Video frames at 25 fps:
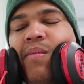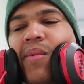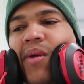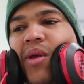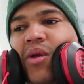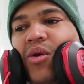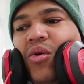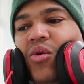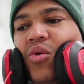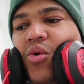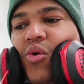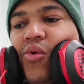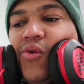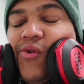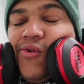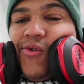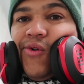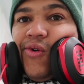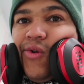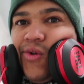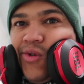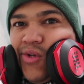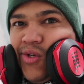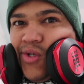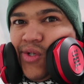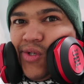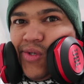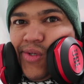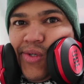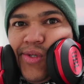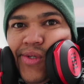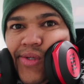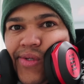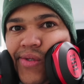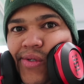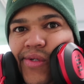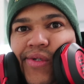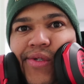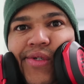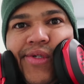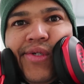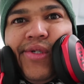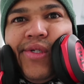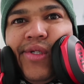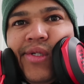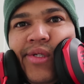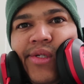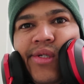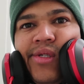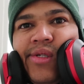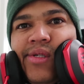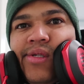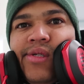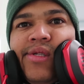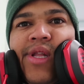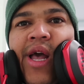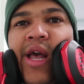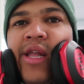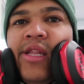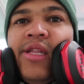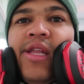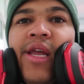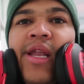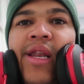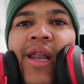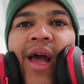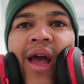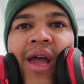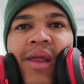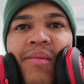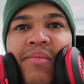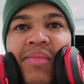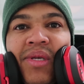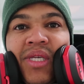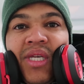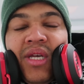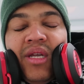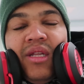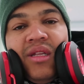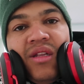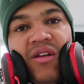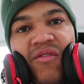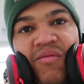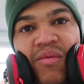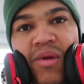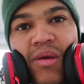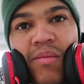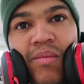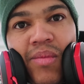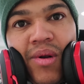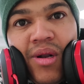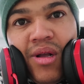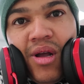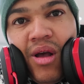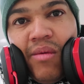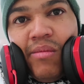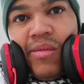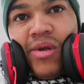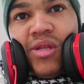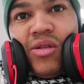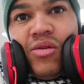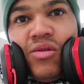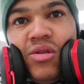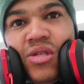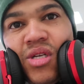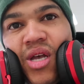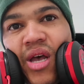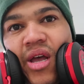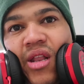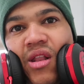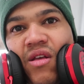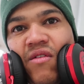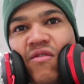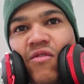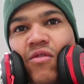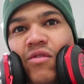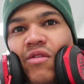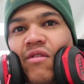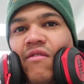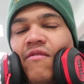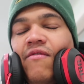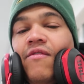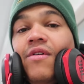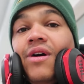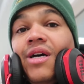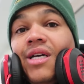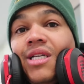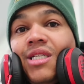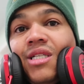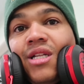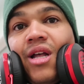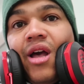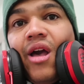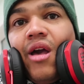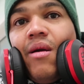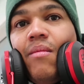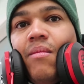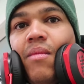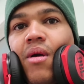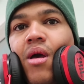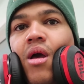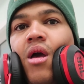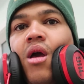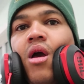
because 99% of people coming to China for the first time